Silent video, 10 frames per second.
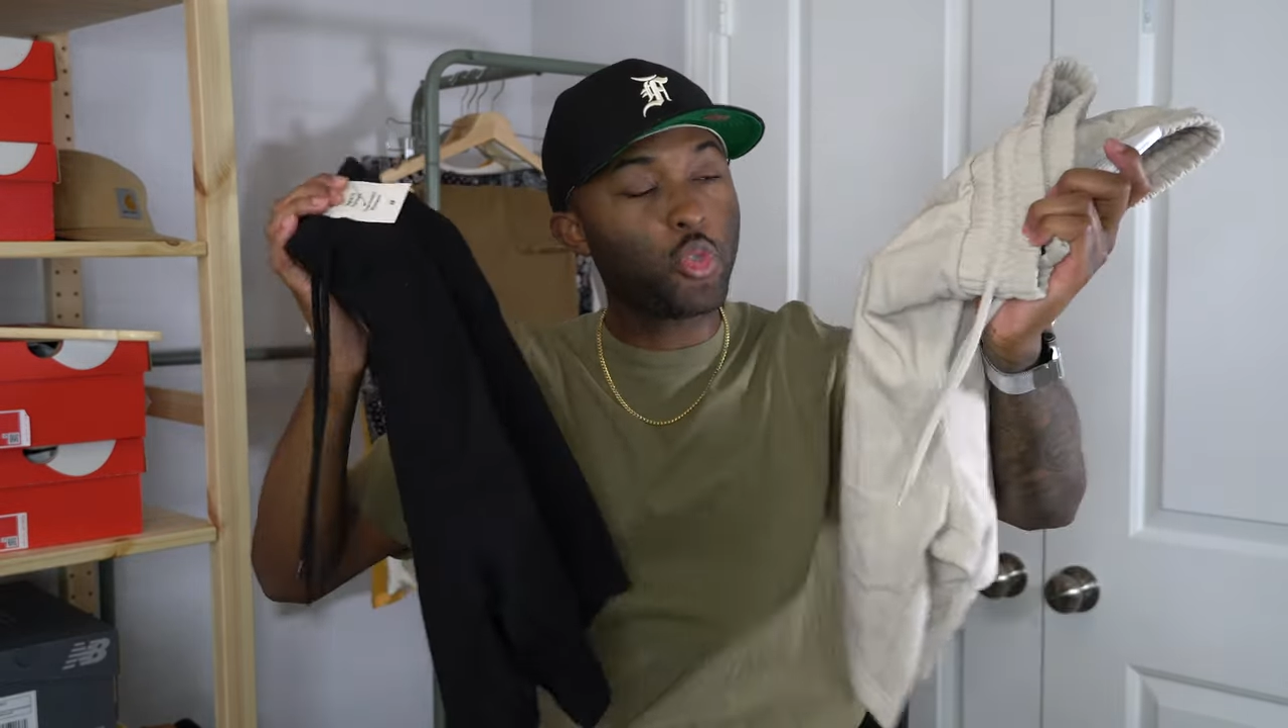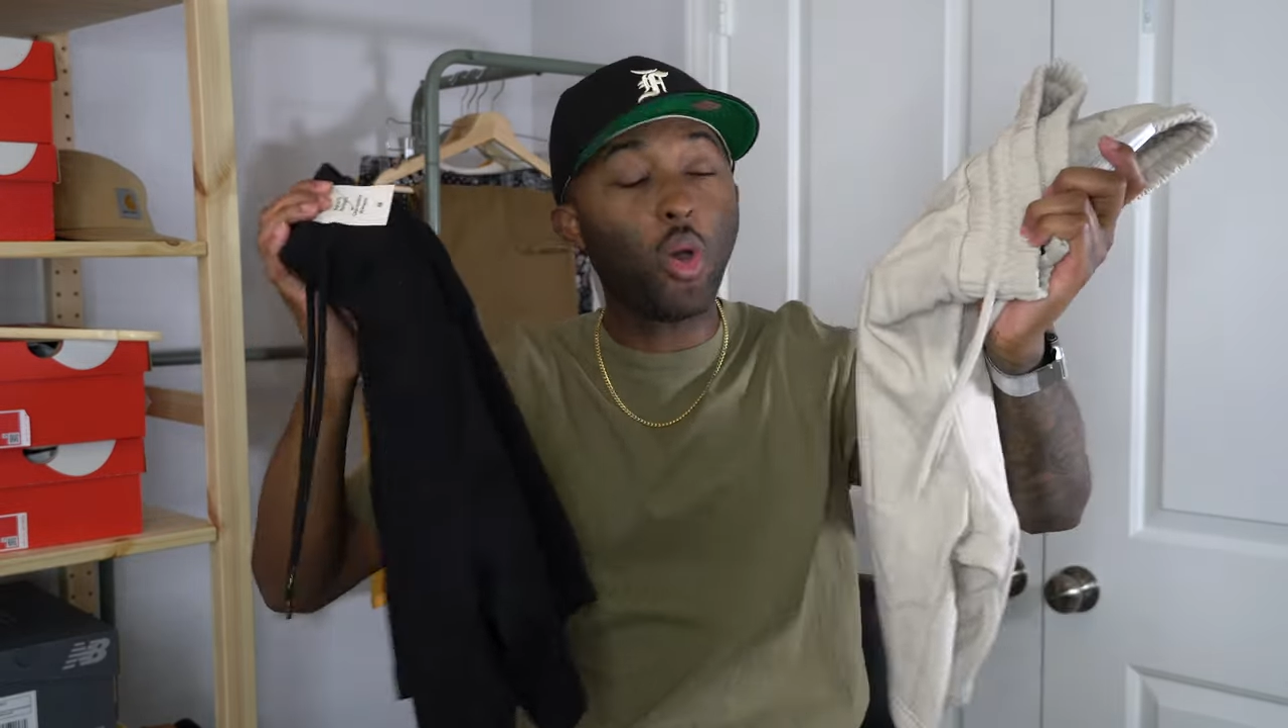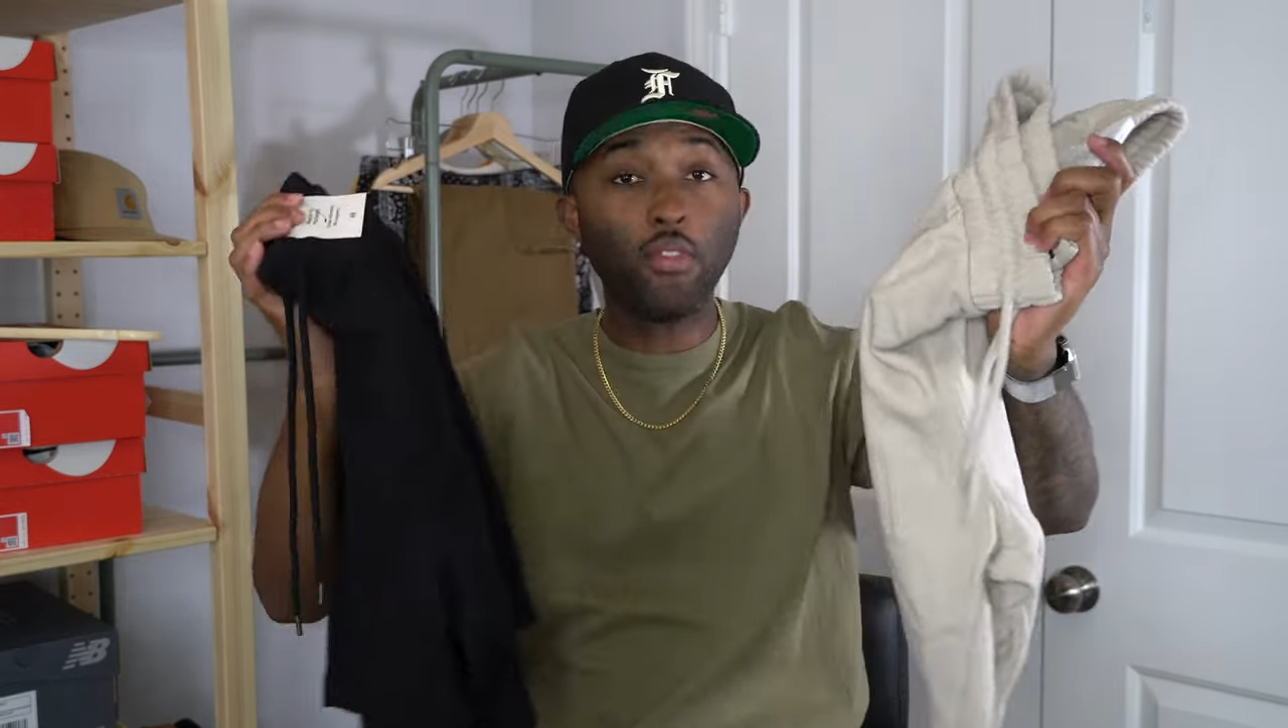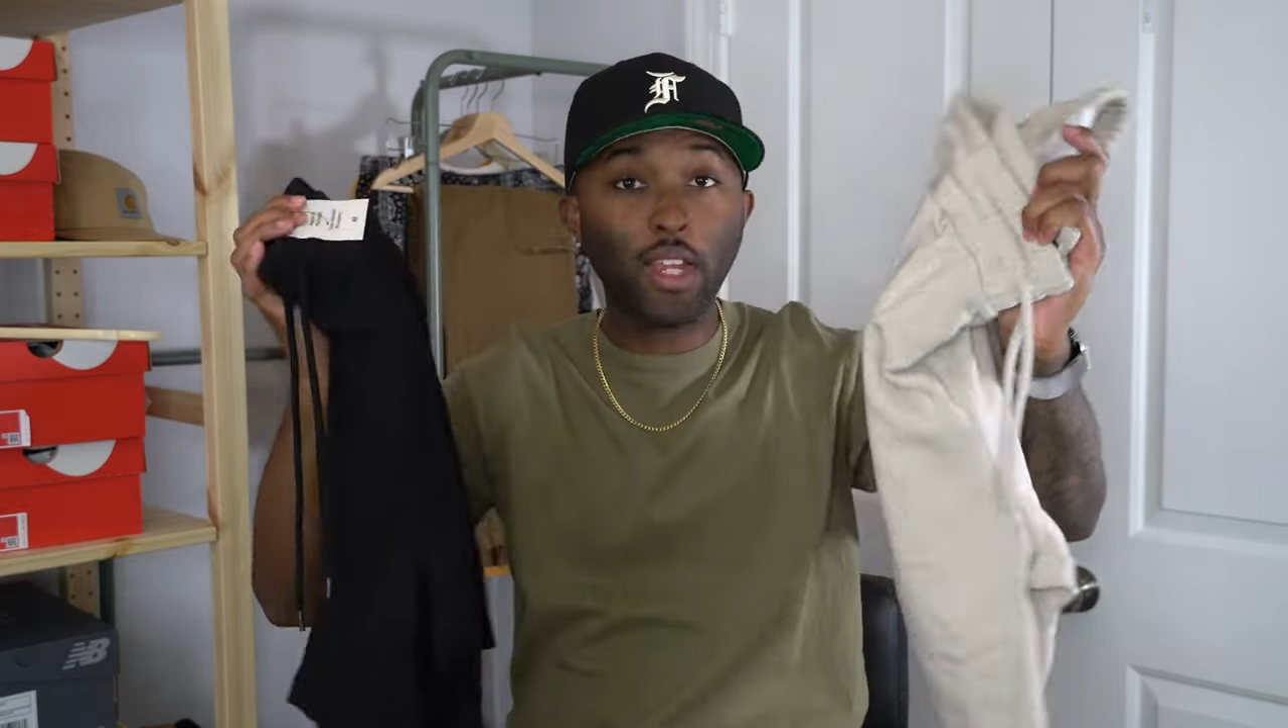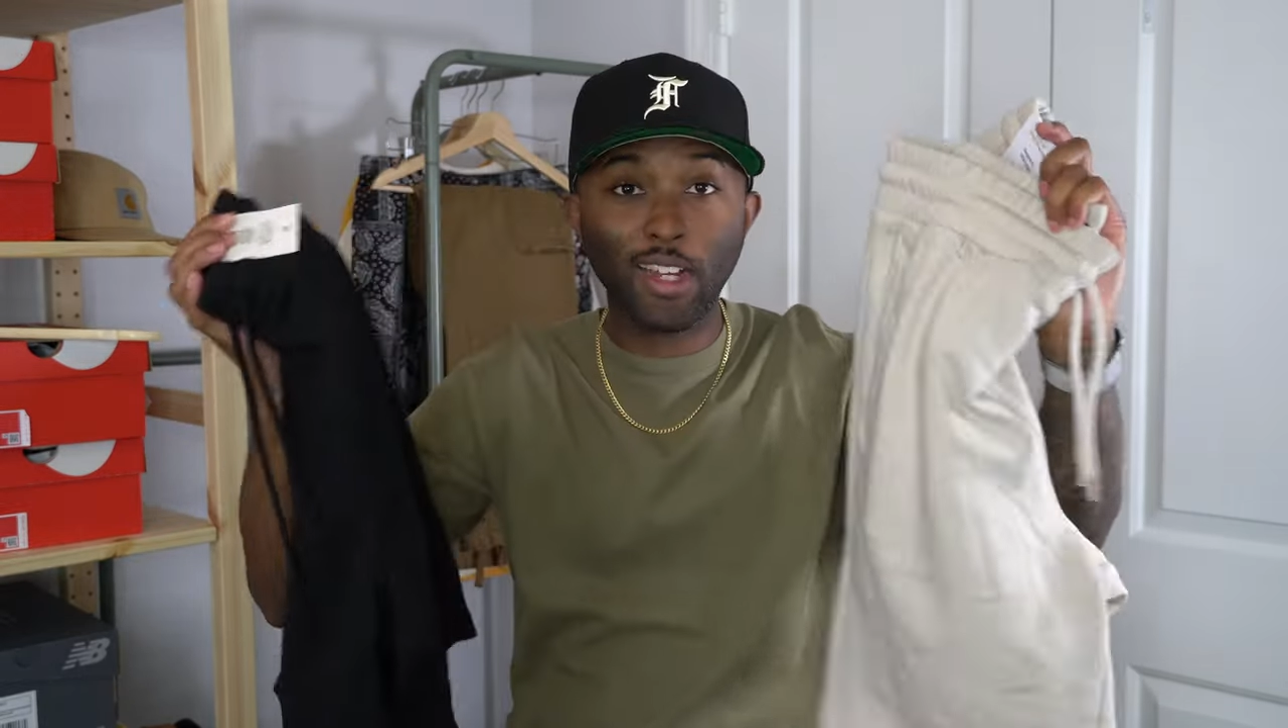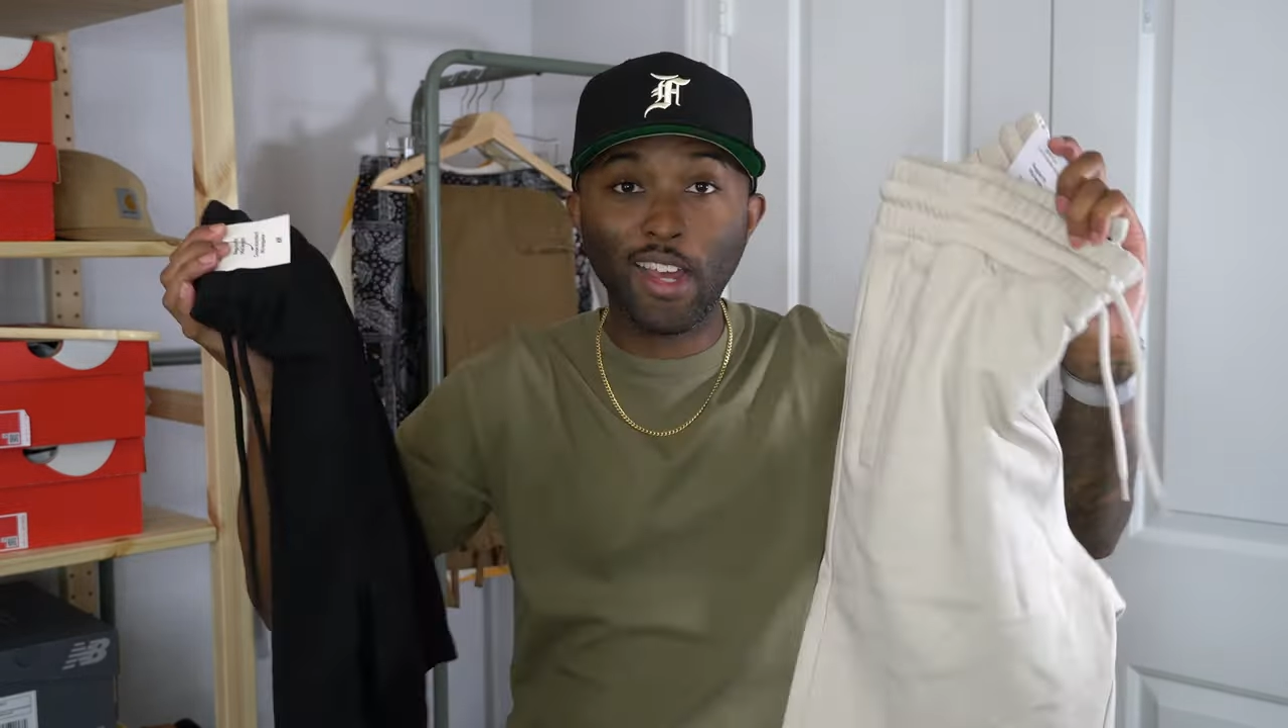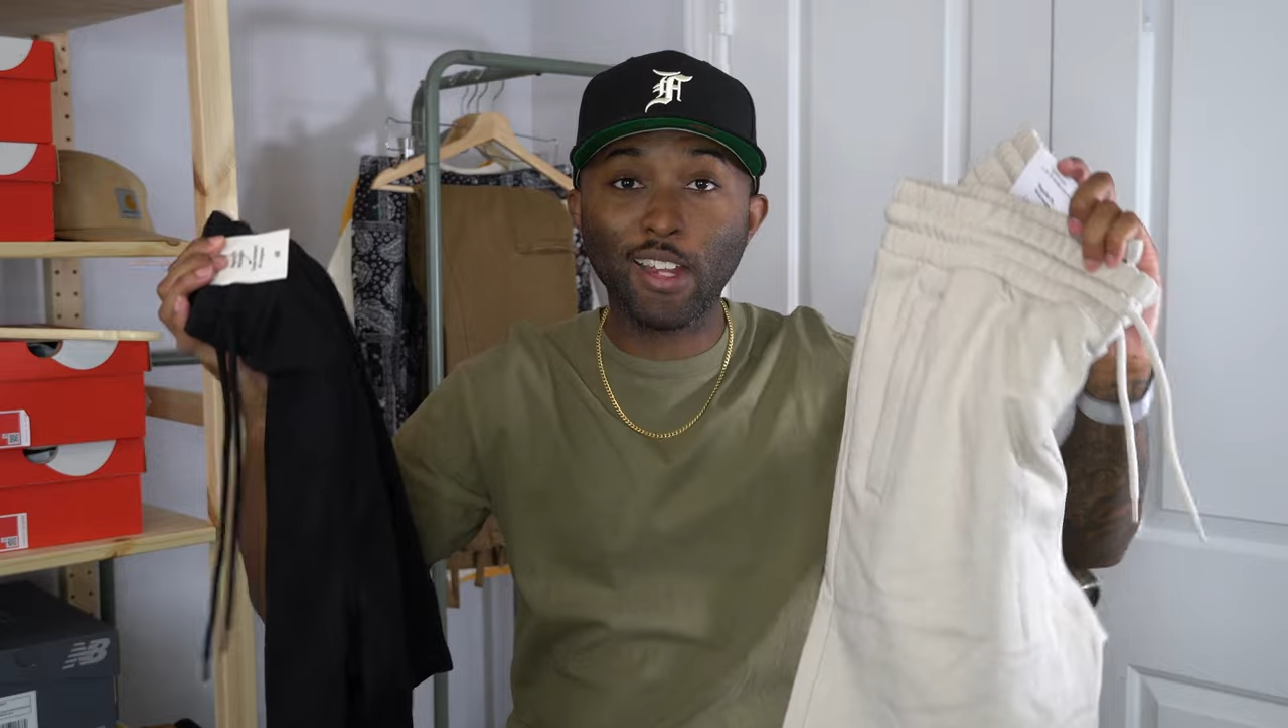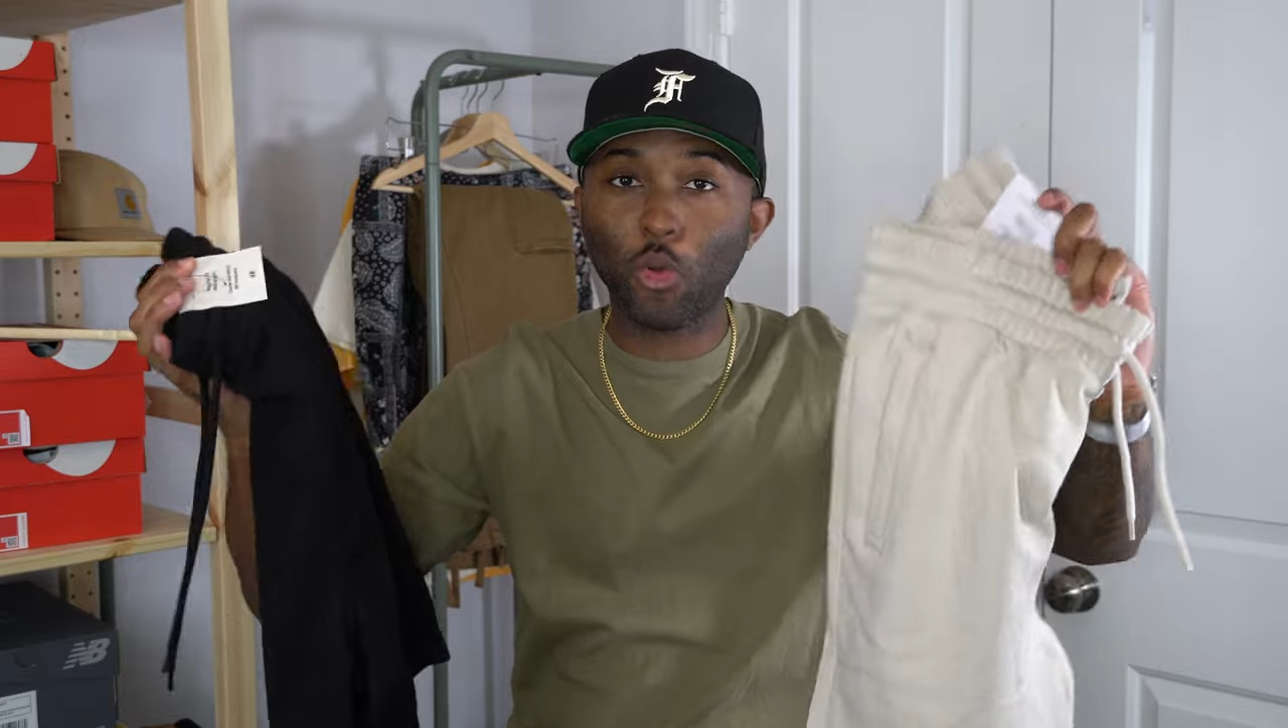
$12.99,